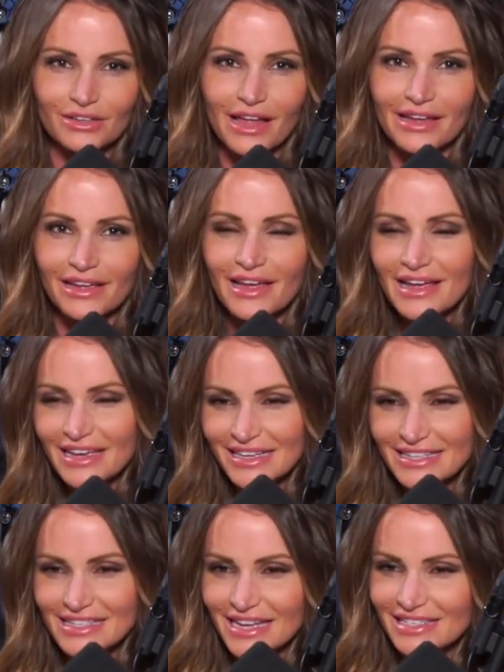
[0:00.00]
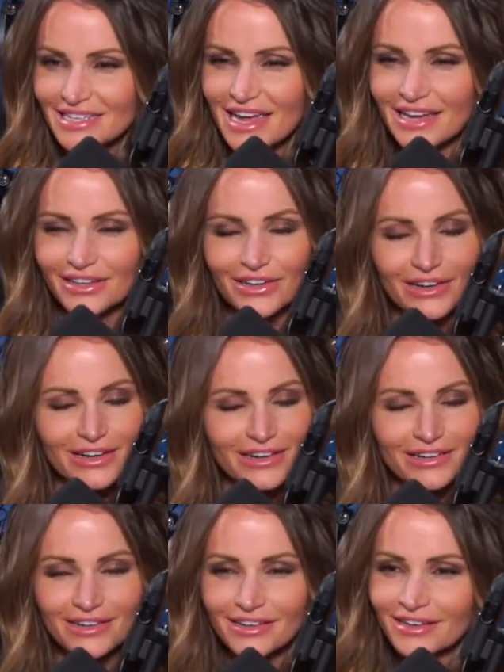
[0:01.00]
like played out. He's like the
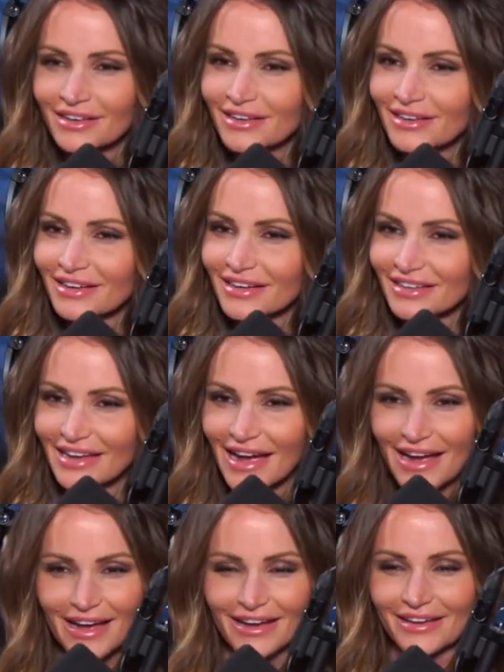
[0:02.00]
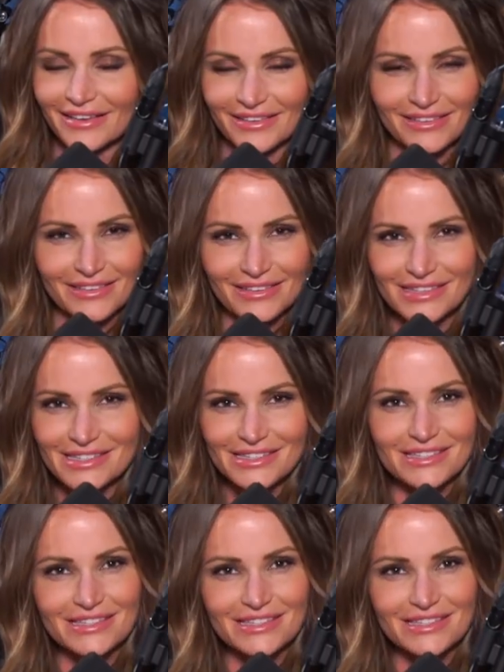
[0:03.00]
farmer who like was the